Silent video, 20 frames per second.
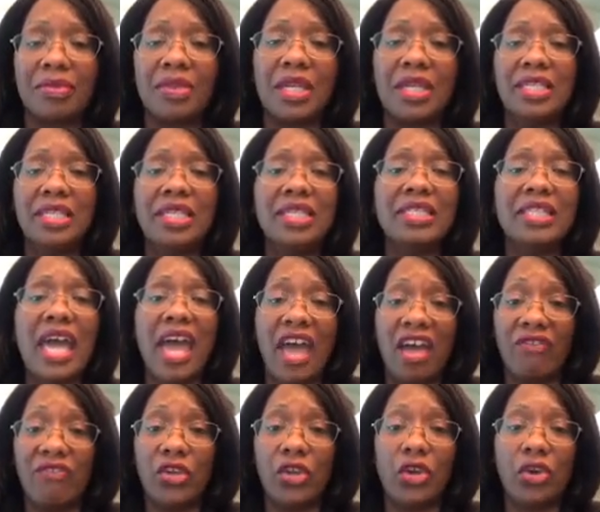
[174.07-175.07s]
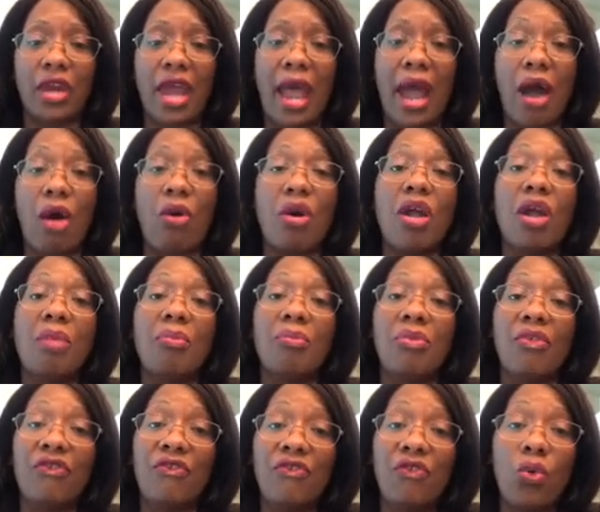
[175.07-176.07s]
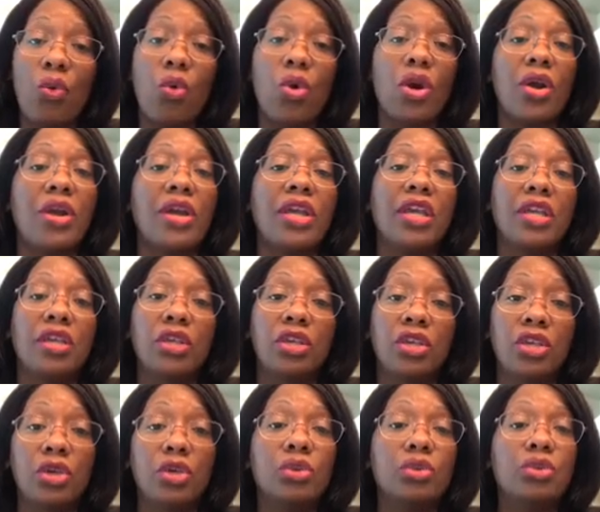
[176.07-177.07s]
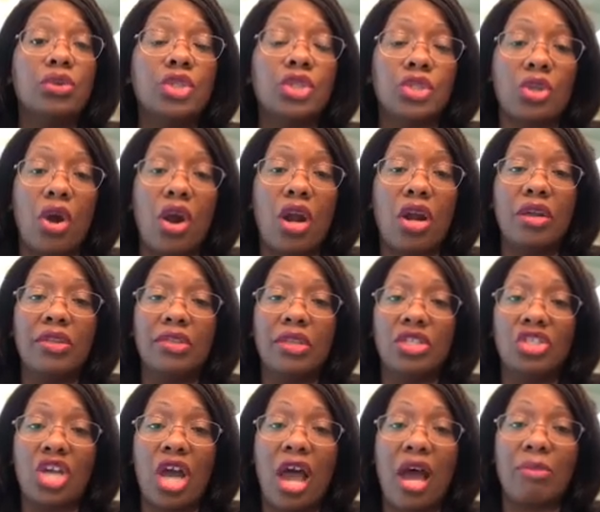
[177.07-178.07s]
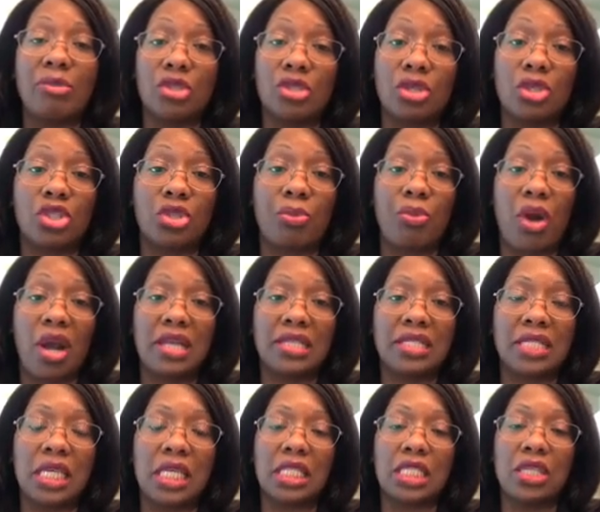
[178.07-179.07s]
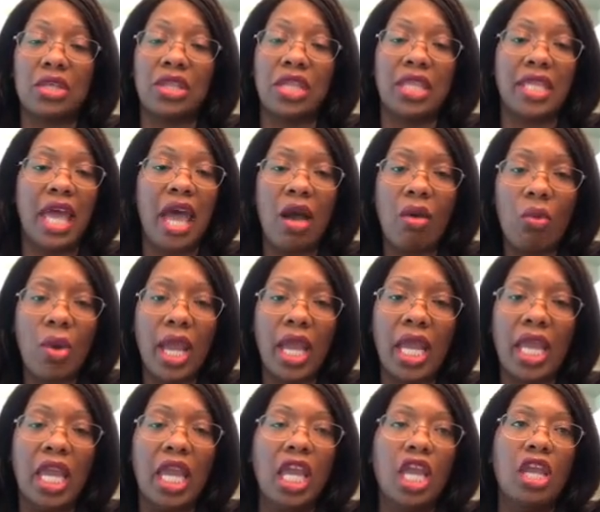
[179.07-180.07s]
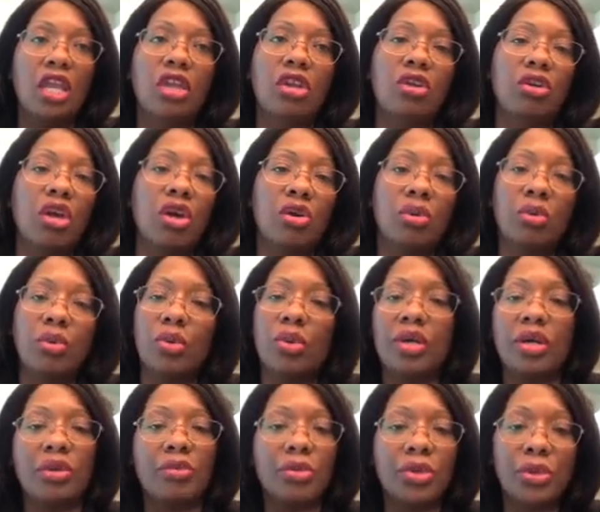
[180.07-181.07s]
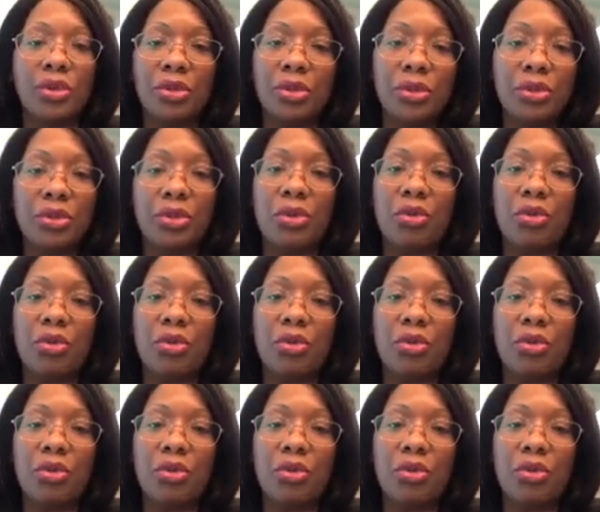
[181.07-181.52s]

need to have figured out before you start the job search process. So then that way, you know, a recruiter